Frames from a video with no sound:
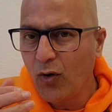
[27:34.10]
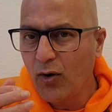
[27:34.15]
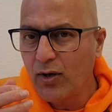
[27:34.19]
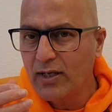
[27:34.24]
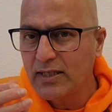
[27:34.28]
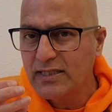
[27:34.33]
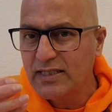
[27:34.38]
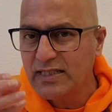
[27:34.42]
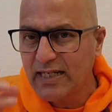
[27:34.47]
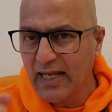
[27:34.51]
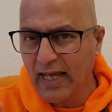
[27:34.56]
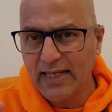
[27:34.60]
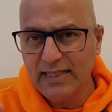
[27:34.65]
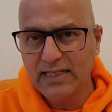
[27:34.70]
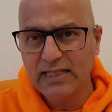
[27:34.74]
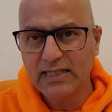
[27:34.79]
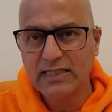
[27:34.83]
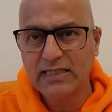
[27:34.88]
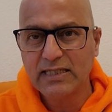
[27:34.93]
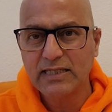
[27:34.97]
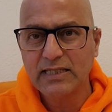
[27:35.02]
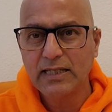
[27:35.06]

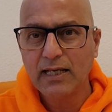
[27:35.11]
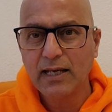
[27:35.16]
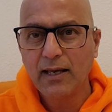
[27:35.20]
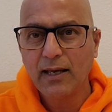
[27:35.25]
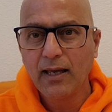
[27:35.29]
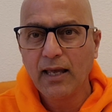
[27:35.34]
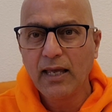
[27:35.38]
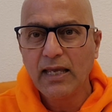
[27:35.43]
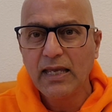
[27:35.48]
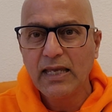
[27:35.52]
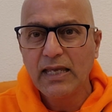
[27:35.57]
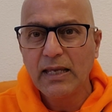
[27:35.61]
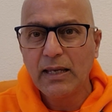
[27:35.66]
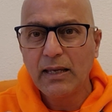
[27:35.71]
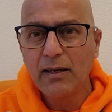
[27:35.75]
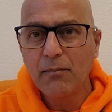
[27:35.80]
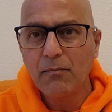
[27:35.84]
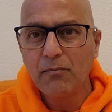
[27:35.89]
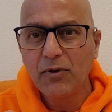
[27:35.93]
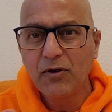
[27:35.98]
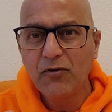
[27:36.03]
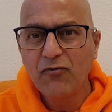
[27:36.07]
stages
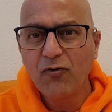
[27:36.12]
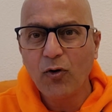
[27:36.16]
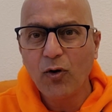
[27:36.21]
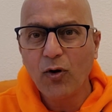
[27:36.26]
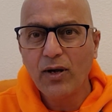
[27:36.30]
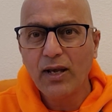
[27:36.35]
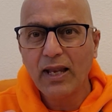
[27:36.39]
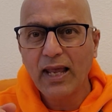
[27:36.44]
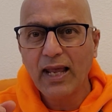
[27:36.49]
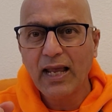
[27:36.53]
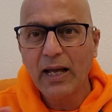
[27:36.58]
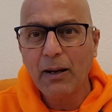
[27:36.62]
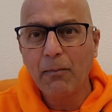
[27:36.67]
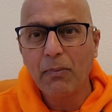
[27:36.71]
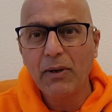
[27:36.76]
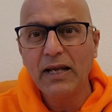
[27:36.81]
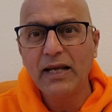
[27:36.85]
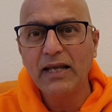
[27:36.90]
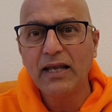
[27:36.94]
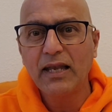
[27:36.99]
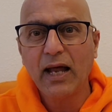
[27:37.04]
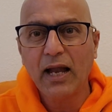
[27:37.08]
before a
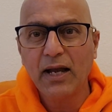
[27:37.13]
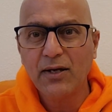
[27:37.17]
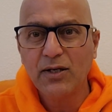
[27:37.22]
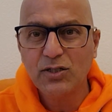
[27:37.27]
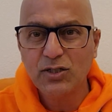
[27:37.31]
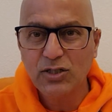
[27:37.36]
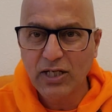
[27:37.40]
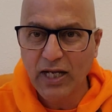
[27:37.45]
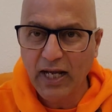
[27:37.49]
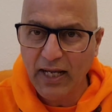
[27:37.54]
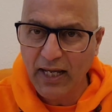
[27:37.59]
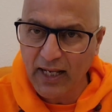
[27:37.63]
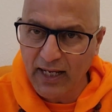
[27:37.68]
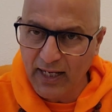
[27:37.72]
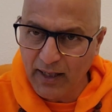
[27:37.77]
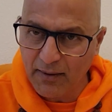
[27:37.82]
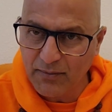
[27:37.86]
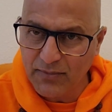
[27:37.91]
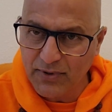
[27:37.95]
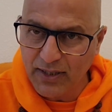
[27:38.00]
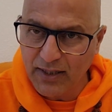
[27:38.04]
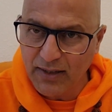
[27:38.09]
complete understanding
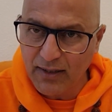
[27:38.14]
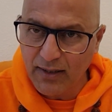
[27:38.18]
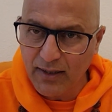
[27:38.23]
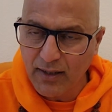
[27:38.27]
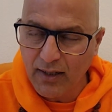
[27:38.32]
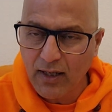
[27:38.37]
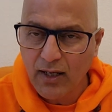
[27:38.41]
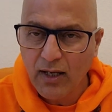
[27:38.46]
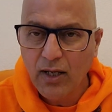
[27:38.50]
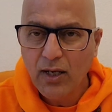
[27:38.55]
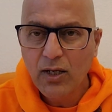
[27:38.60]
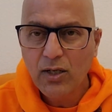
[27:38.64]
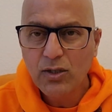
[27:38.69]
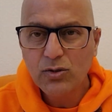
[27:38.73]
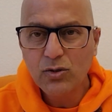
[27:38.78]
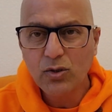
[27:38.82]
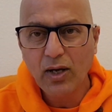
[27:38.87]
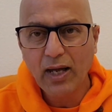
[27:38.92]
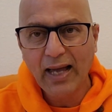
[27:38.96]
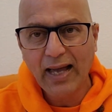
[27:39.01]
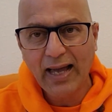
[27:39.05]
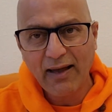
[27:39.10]
comes in. So
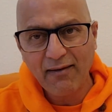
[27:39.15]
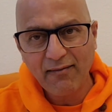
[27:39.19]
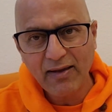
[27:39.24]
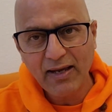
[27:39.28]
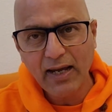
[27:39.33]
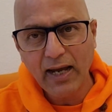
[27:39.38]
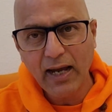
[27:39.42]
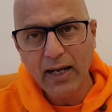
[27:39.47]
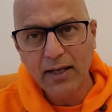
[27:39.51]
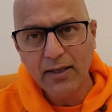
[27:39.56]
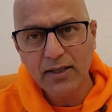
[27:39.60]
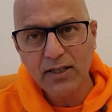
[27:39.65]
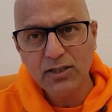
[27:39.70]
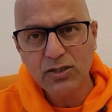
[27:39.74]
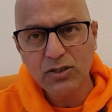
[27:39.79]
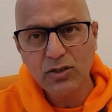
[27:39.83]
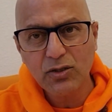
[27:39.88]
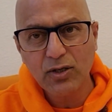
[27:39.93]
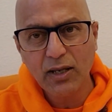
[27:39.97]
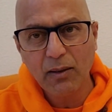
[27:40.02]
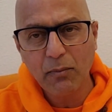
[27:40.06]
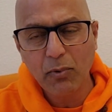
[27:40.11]
having
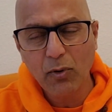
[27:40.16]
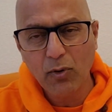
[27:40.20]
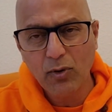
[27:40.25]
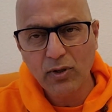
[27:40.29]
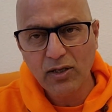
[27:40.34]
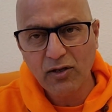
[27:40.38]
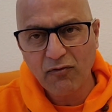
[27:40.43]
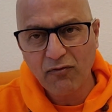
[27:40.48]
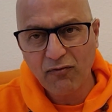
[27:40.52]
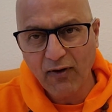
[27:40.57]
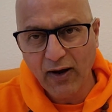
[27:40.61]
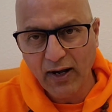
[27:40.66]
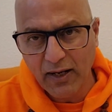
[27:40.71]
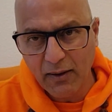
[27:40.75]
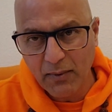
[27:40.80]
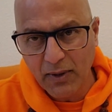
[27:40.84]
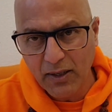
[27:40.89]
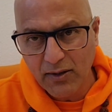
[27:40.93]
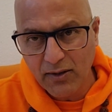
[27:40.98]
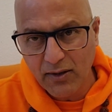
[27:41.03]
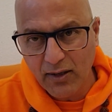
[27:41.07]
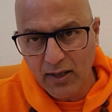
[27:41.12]
understood about the
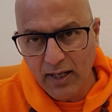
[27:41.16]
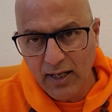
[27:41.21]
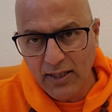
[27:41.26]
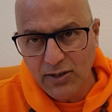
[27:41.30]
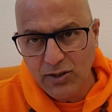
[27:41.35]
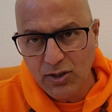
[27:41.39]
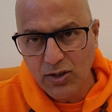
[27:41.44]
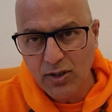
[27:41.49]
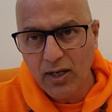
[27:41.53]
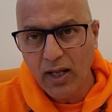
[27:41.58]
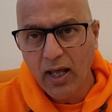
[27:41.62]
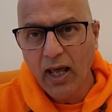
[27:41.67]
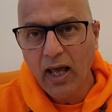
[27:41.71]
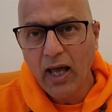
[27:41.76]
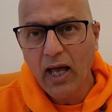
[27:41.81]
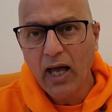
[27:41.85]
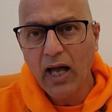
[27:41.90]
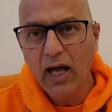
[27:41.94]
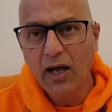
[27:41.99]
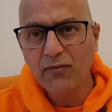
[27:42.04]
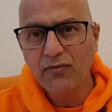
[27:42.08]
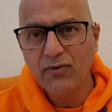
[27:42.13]
fundamental nature
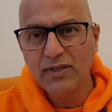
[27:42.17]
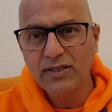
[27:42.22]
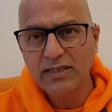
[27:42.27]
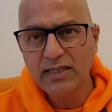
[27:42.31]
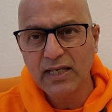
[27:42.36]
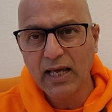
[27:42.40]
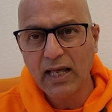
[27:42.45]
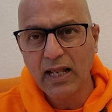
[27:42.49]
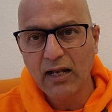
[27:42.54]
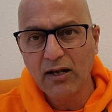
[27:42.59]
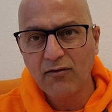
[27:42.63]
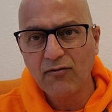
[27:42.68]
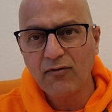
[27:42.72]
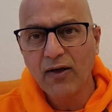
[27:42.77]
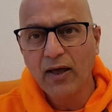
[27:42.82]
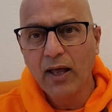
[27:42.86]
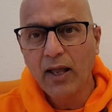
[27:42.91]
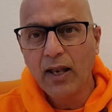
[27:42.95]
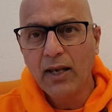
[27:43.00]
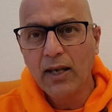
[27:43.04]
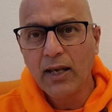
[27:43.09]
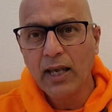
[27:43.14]
of the self,
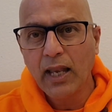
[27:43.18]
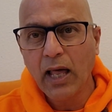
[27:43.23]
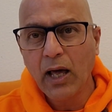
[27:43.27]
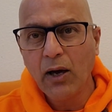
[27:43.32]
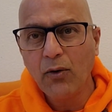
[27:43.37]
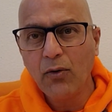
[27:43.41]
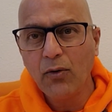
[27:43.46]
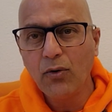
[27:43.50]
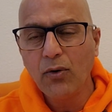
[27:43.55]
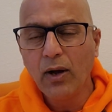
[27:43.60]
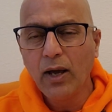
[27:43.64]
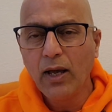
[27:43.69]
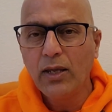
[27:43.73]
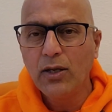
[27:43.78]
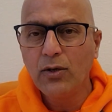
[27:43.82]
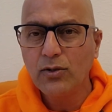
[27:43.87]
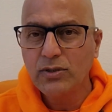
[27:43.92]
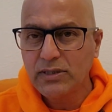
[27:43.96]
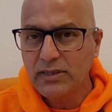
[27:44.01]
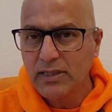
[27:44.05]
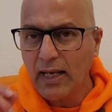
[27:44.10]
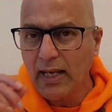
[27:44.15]
now
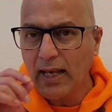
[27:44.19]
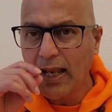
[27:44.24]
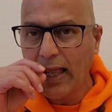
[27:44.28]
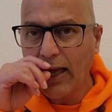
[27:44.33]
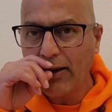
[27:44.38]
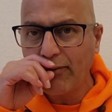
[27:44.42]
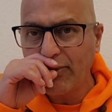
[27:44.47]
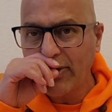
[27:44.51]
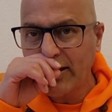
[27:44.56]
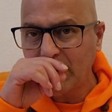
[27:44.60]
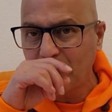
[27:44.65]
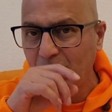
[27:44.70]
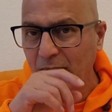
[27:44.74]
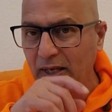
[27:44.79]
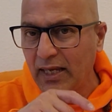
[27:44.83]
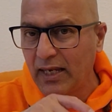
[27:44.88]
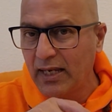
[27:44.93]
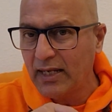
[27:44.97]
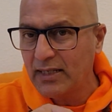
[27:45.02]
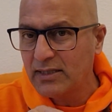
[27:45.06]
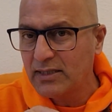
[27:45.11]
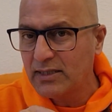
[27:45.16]
you still have
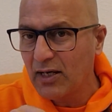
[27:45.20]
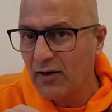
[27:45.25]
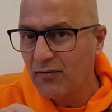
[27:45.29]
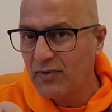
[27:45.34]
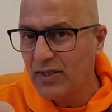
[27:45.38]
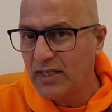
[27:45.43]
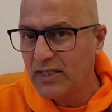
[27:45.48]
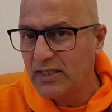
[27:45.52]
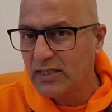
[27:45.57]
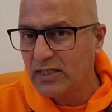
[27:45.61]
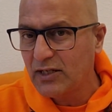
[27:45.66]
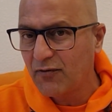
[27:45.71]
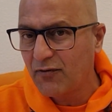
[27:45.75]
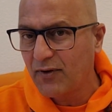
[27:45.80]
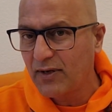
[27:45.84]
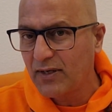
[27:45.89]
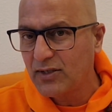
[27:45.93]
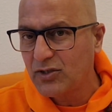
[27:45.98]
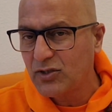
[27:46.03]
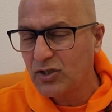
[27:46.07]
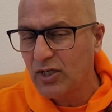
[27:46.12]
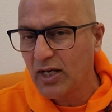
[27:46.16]
experience of this
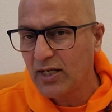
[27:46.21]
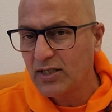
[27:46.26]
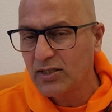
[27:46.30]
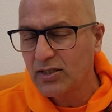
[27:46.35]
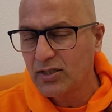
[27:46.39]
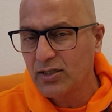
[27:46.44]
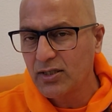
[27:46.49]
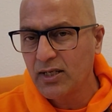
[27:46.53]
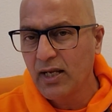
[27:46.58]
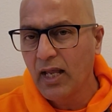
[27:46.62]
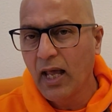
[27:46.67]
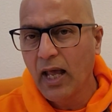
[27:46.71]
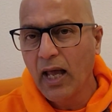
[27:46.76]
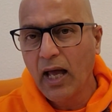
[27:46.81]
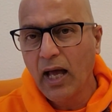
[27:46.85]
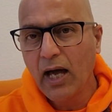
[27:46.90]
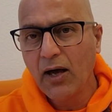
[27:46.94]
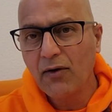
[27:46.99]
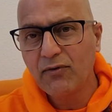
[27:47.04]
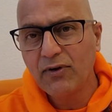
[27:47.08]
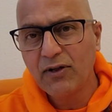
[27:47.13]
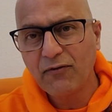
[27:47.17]
differentiation
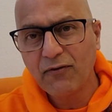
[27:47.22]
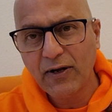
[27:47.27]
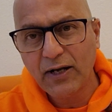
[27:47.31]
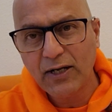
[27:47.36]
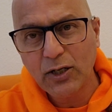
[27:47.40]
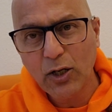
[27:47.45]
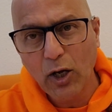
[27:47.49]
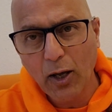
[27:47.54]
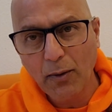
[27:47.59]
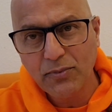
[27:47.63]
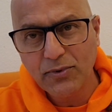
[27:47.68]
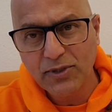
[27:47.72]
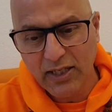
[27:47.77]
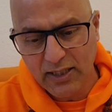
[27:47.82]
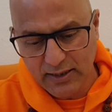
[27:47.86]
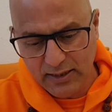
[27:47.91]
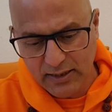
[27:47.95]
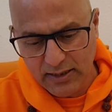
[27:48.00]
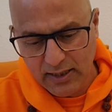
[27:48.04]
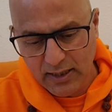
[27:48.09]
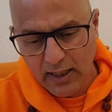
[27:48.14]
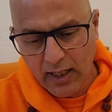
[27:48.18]
of different
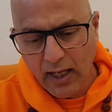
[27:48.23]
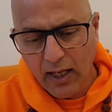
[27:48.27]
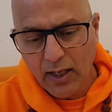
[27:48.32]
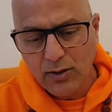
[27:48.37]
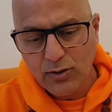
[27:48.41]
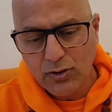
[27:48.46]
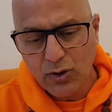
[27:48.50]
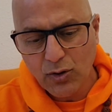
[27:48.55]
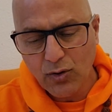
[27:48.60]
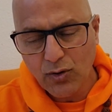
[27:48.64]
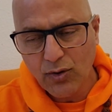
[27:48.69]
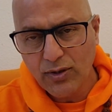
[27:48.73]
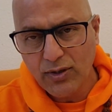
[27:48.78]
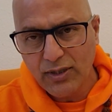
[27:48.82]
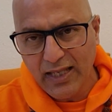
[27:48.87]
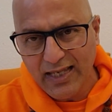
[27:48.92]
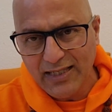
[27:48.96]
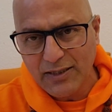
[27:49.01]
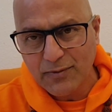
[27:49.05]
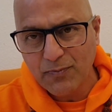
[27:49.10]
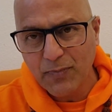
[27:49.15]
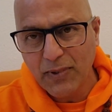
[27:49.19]
objects. So
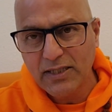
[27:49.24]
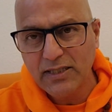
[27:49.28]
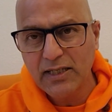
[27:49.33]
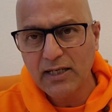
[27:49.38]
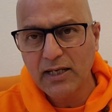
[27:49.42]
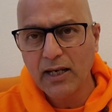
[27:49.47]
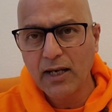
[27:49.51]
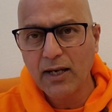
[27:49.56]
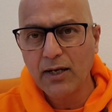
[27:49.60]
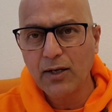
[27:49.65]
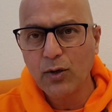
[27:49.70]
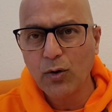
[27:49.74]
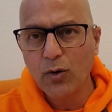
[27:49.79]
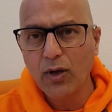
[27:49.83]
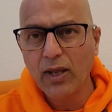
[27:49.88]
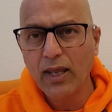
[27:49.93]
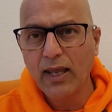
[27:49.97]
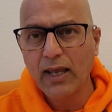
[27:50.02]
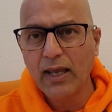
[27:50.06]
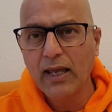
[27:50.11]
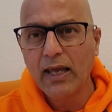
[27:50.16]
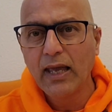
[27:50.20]
this particular
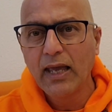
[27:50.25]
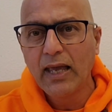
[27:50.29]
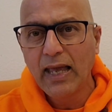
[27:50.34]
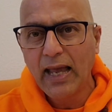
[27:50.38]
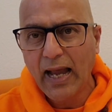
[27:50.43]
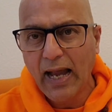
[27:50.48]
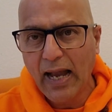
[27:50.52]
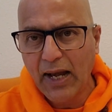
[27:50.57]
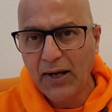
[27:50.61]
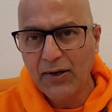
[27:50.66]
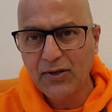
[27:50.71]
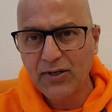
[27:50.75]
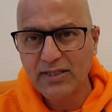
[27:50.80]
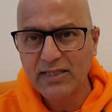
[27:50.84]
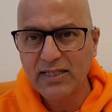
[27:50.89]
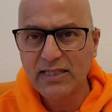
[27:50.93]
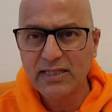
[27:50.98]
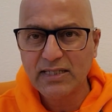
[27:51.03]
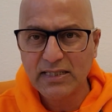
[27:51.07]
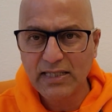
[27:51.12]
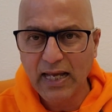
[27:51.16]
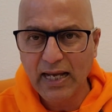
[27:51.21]
knowing
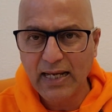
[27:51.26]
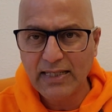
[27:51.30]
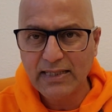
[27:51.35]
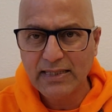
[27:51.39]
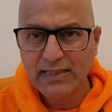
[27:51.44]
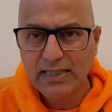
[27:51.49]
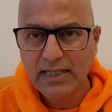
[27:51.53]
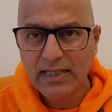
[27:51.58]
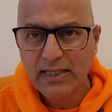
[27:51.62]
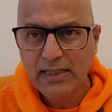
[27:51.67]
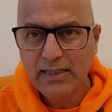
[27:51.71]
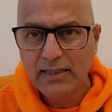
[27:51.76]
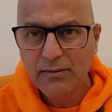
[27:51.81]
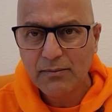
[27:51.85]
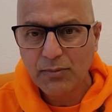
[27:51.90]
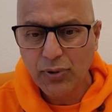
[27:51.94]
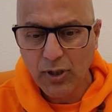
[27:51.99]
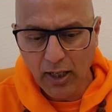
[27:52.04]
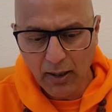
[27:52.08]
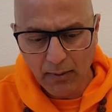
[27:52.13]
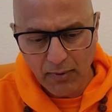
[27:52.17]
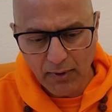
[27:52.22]
addresses that
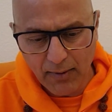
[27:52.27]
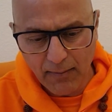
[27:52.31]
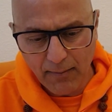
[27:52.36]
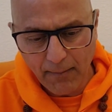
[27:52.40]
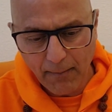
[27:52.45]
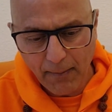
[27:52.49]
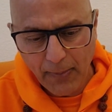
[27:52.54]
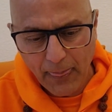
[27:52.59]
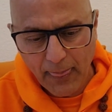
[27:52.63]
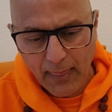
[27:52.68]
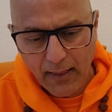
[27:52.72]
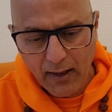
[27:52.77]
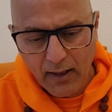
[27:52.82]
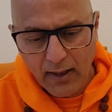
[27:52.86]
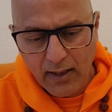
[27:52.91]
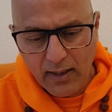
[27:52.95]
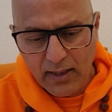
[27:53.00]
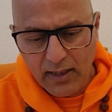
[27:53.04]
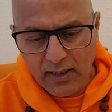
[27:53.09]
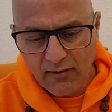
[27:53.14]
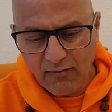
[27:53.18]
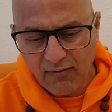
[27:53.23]
problem.
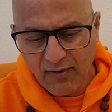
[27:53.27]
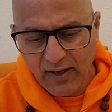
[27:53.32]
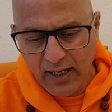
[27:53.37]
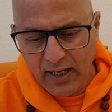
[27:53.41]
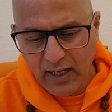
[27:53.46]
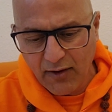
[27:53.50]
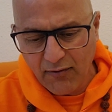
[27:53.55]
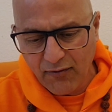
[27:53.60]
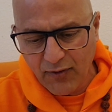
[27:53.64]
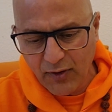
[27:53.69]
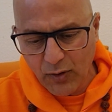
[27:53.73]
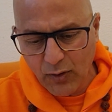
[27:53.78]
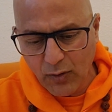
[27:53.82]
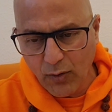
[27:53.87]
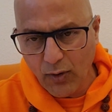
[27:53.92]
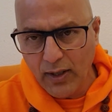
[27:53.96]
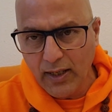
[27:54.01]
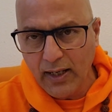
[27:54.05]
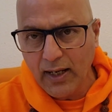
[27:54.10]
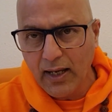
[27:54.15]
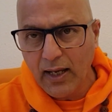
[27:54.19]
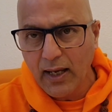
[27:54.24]
The way of
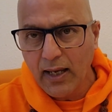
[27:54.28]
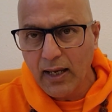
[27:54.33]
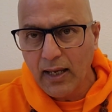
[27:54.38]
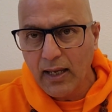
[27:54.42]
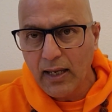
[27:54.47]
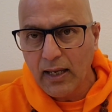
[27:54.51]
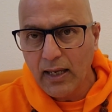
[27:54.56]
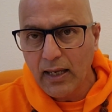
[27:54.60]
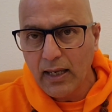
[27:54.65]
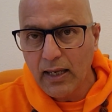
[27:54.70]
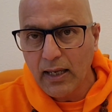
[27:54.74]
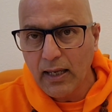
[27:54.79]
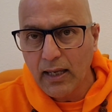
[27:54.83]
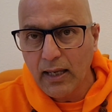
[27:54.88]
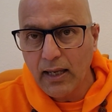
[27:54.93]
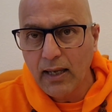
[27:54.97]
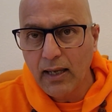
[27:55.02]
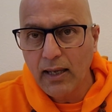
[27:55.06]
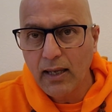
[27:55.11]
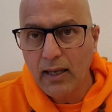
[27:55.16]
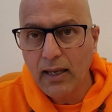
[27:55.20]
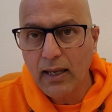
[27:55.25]
knowing
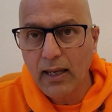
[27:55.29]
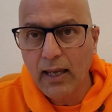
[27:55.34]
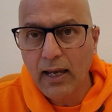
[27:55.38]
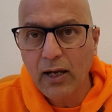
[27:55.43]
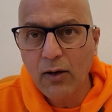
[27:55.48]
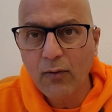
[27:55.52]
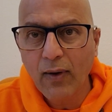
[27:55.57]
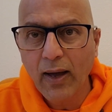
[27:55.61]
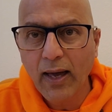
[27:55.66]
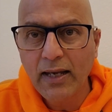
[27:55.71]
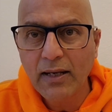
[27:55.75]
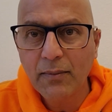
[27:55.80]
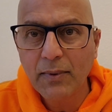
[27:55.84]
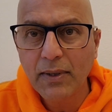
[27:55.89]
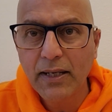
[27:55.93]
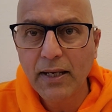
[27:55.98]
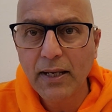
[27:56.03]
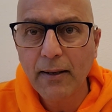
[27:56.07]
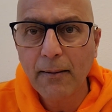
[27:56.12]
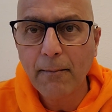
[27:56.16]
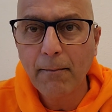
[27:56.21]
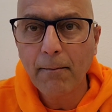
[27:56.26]

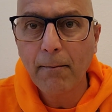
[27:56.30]
equanimity,